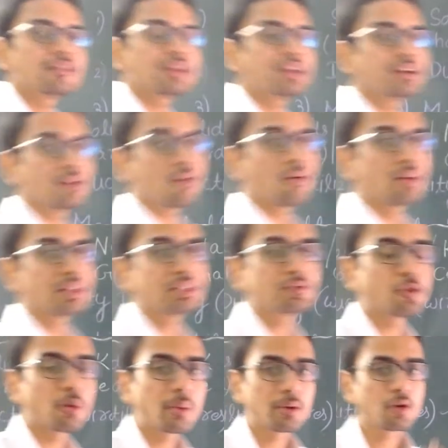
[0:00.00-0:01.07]
read all this
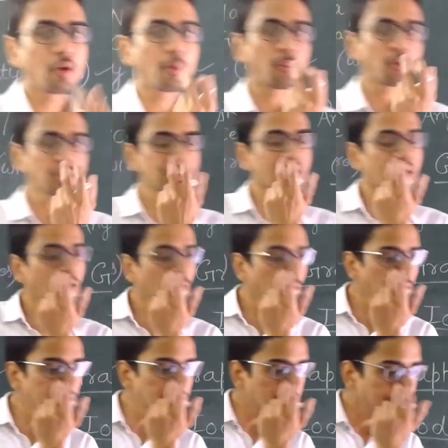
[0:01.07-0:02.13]
from your books and
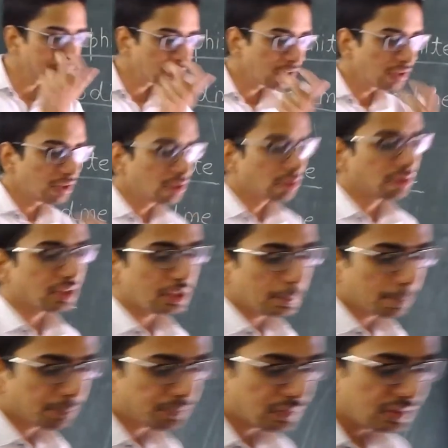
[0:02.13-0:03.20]
notes. Okay,
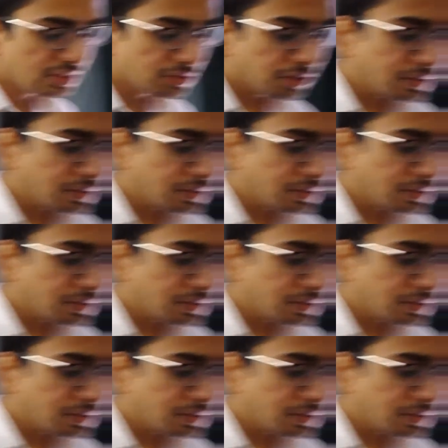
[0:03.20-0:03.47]
these are